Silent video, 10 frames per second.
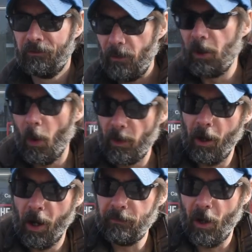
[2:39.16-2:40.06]
from
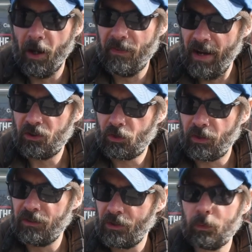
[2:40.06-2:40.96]
going on, on their
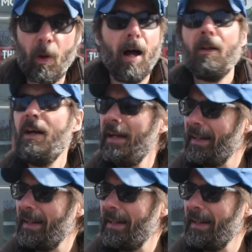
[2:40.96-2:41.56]
streets as well.